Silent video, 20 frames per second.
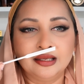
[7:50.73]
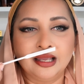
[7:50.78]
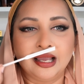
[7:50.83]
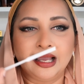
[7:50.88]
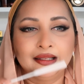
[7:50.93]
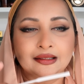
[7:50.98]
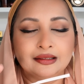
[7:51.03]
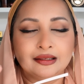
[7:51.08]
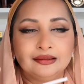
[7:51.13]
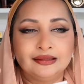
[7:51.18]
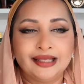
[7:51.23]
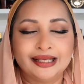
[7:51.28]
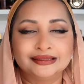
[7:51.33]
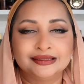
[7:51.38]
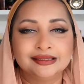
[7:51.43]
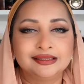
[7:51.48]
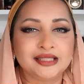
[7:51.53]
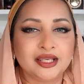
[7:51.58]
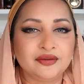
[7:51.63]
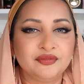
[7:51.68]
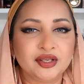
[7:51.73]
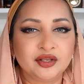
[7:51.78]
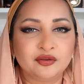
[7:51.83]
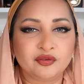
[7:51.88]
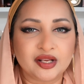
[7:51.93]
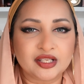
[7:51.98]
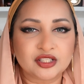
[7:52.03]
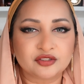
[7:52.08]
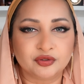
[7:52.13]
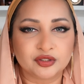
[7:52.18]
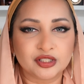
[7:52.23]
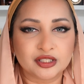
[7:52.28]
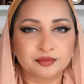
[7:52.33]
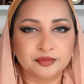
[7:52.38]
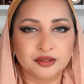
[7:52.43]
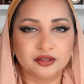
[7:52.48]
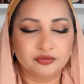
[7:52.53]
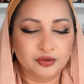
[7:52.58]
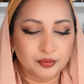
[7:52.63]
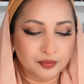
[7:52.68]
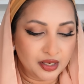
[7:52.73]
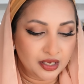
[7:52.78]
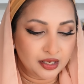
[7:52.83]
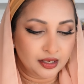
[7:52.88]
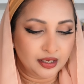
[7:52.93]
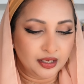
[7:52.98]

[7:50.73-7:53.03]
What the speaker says: And that's a saving grace for this perfume.